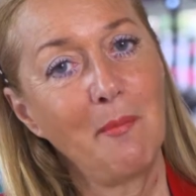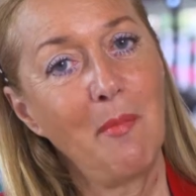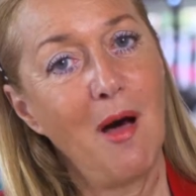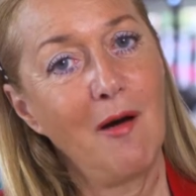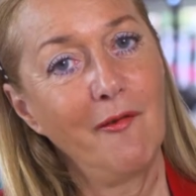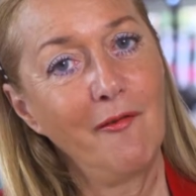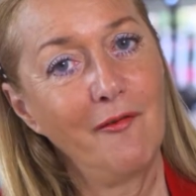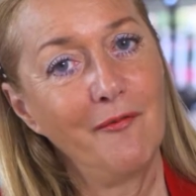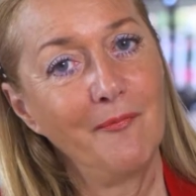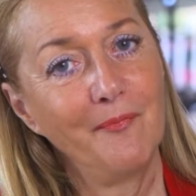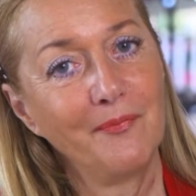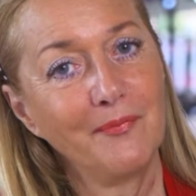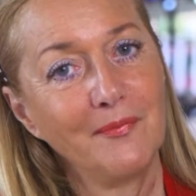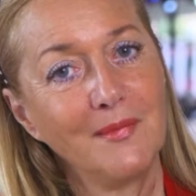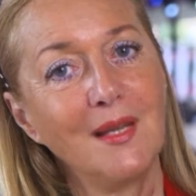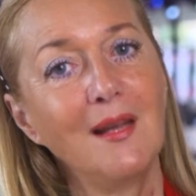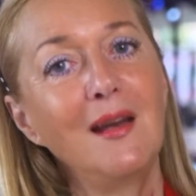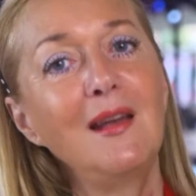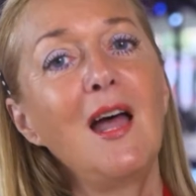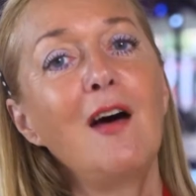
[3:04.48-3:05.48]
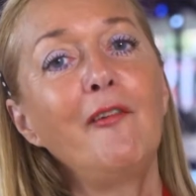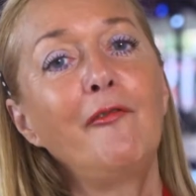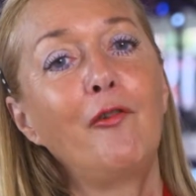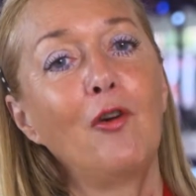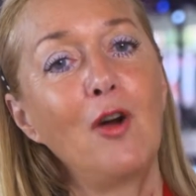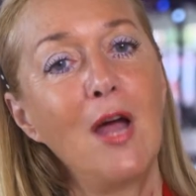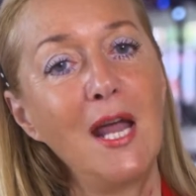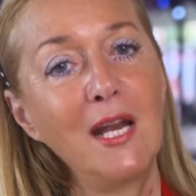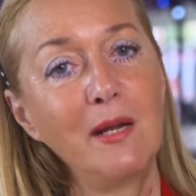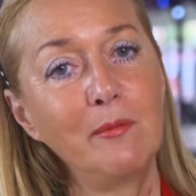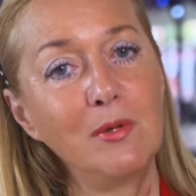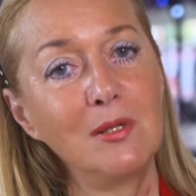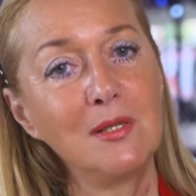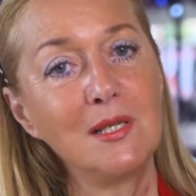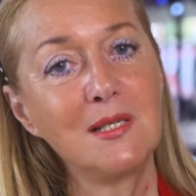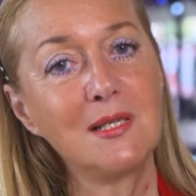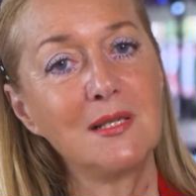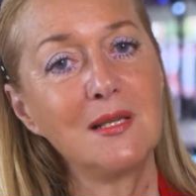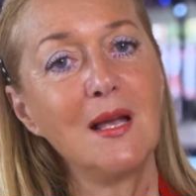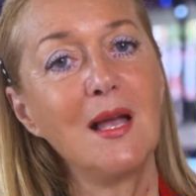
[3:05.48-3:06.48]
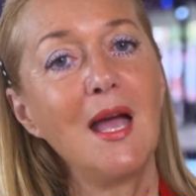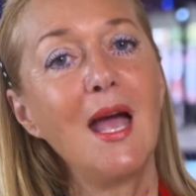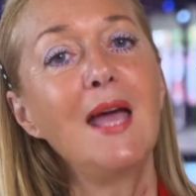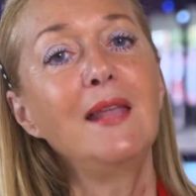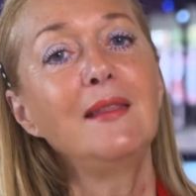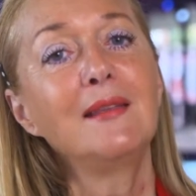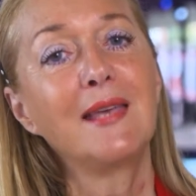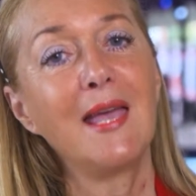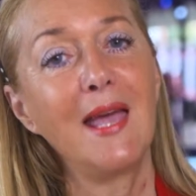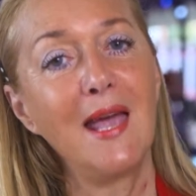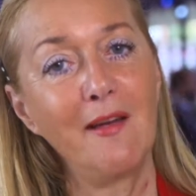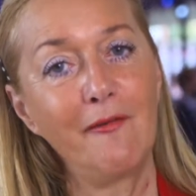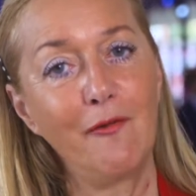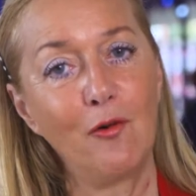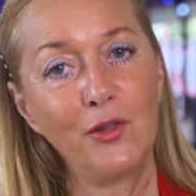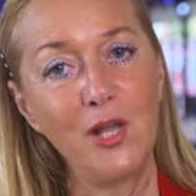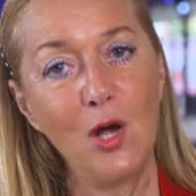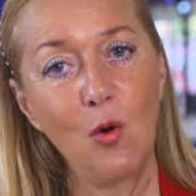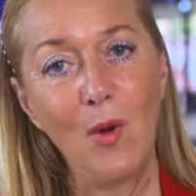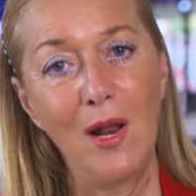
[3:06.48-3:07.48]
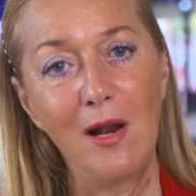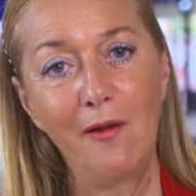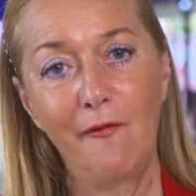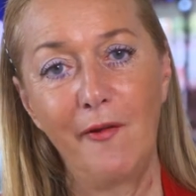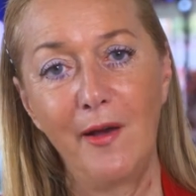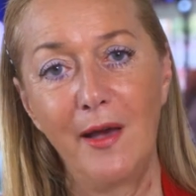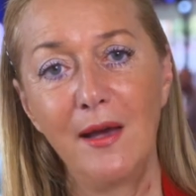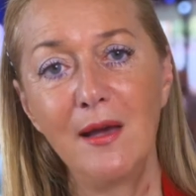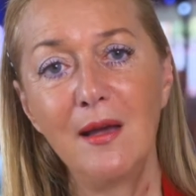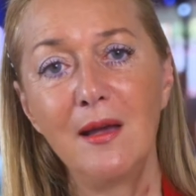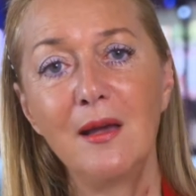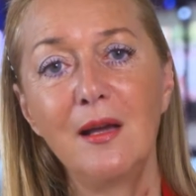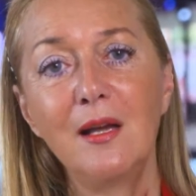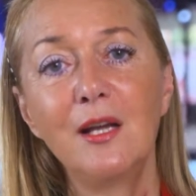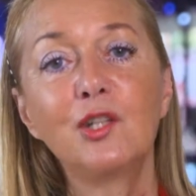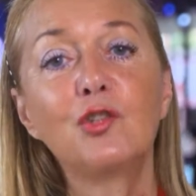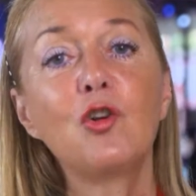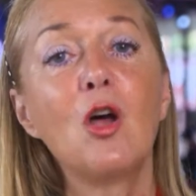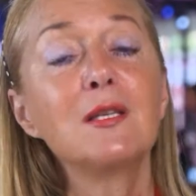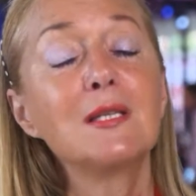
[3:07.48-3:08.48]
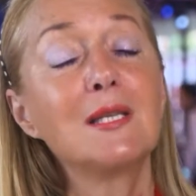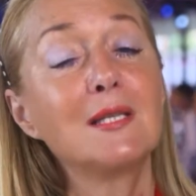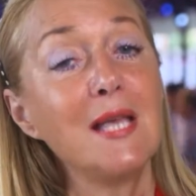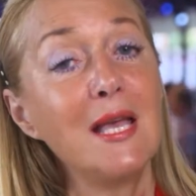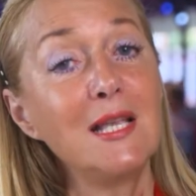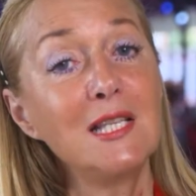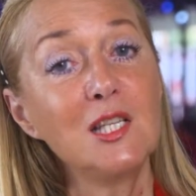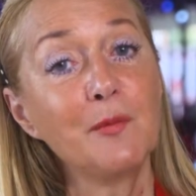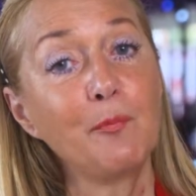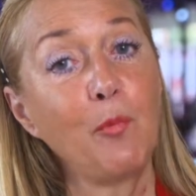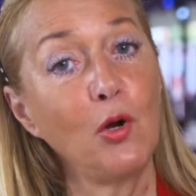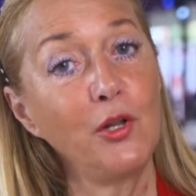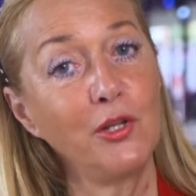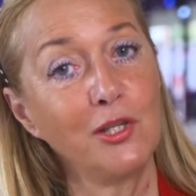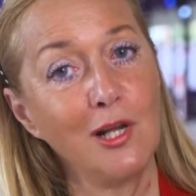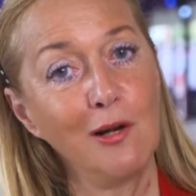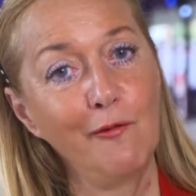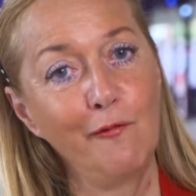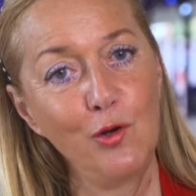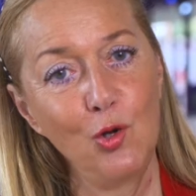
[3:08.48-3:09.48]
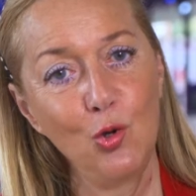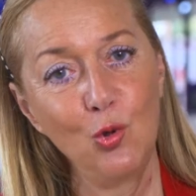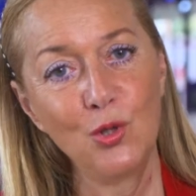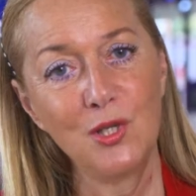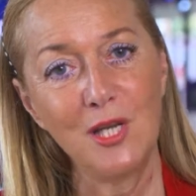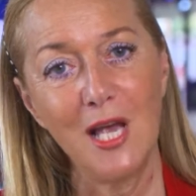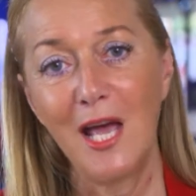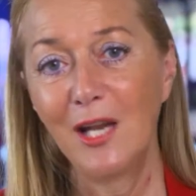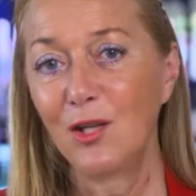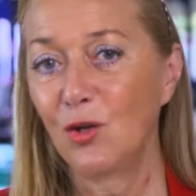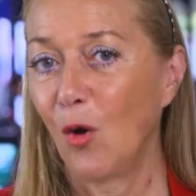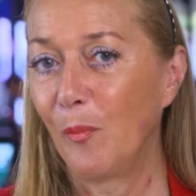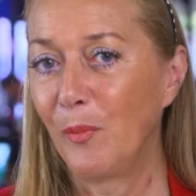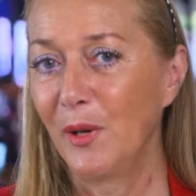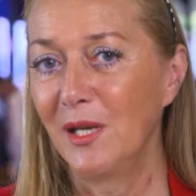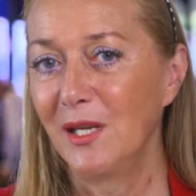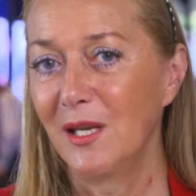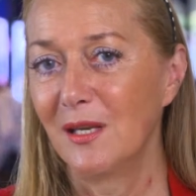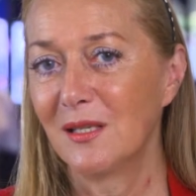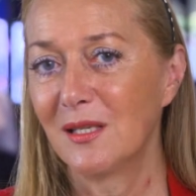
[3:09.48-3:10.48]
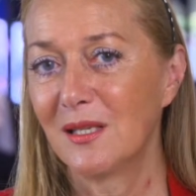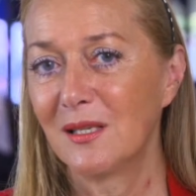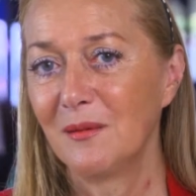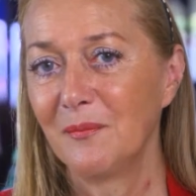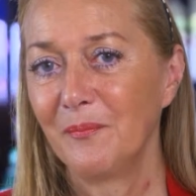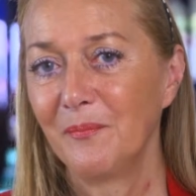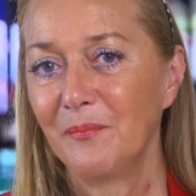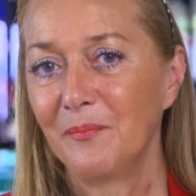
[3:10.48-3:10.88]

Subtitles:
above, love for animals and care for their welfare transcends political views and opinions.